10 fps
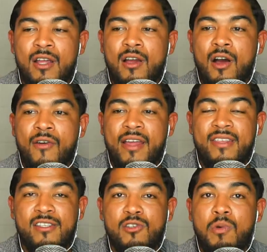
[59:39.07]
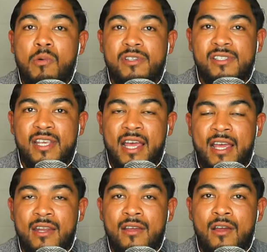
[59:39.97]
All right, this is what was
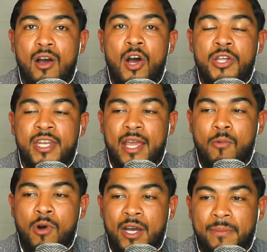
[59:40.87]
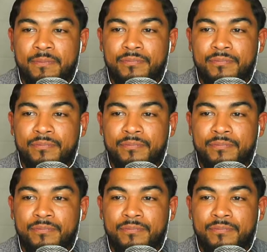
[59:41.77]
said on day one.